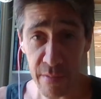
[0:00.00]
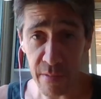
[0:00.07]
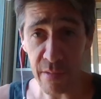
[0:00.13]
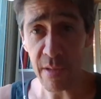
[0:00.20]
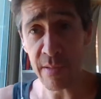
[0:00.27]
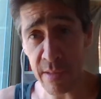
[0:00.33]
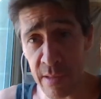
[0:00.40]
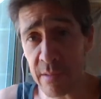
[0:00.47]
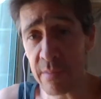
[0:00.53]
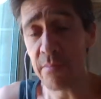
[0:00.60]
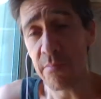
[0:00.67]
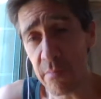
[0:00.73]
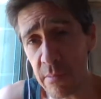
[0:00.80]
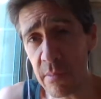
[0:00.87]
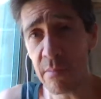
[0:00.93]
It's
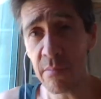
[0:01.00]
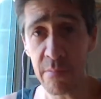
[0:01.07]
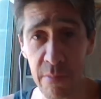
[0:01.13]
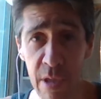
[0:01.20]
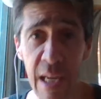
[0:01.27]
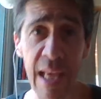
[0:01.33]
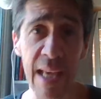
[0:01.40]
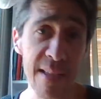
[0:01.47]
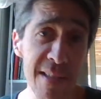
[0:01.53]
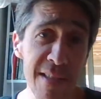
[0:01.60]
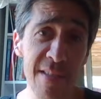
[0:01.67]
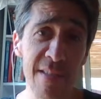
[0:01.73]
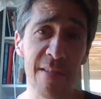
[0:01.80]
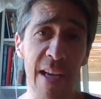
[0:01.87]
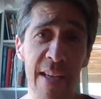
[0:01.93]

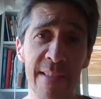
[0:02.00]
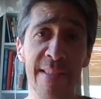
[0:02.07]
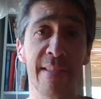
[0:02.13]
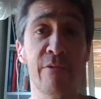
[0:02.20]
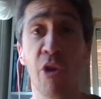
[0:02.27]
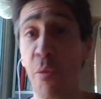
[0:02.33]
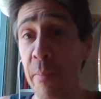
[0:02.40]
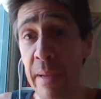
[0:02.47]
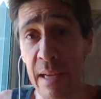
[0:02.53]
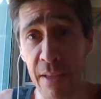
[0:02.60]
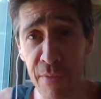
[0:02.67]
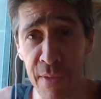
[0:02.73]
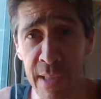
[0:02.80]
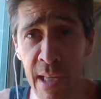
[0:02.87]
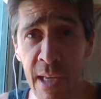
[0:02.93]
less. Don't
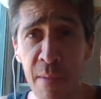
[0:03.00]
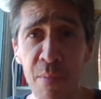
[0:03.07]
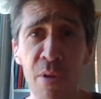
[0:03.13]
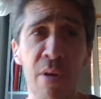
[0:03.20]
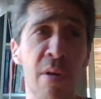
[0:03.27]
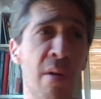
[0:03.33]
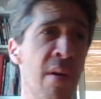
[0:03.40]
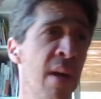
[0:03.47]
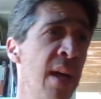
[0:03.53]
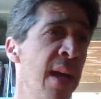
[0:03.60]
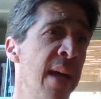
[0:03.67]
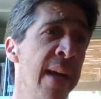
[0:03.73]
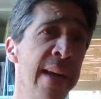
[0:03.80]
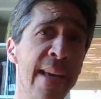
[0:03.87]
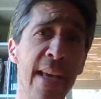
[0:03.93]
believe it anymore.
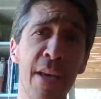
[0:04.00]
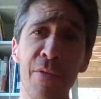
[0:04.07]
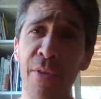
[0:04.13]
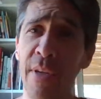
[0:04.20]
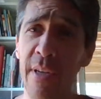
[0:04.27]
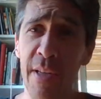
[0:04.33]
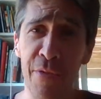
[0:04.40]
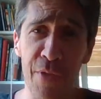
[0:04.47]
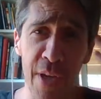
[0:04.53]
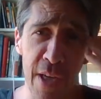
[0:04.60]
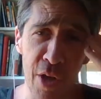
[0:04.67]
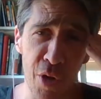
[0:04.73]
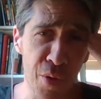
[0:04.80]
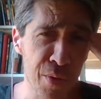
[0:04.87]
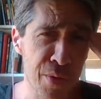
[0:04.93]
Even if I
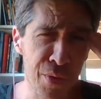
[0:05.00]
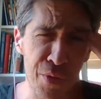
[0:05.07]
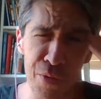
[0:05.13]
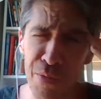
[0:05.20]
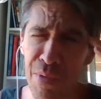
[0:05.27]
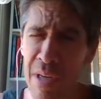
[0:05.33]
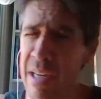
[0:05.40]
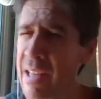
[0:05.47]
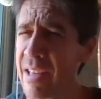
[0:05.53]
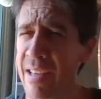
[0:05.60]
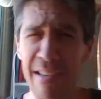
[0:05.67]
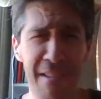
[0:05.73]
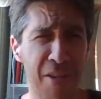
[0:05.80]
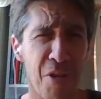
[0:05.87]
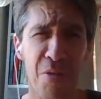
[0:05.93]
go through really
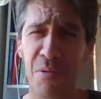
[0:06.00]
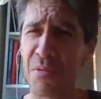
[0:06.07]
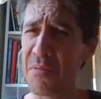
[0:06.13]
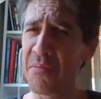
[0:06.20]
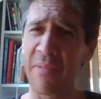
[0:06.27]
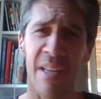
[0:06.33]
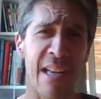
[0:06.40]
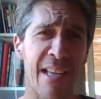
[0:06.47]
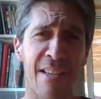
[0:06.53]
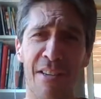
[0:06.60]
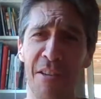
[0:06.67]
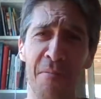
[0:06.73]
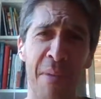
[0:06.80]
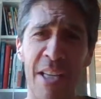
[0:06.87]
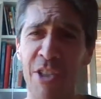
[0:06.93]
go like
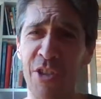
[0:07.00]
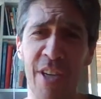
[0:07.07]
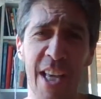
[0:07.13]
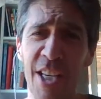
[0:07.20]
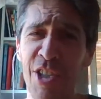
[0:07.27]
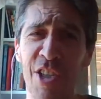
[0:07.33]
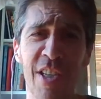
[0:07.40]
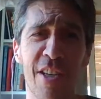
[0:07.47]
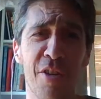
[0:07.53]
imagination